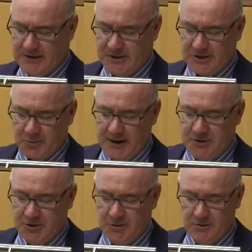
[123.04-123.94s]
I just
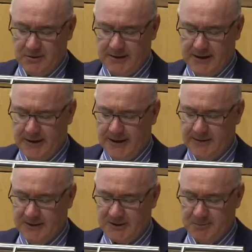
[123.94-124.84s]
read you,
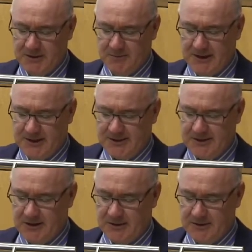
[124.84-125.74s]
and that's
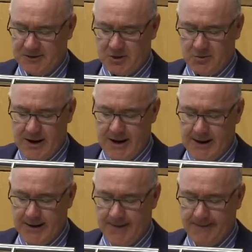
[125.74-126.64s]
epitomized on the
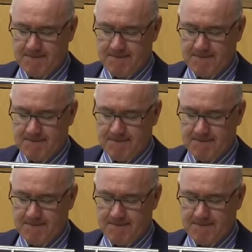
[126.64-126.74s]
screen,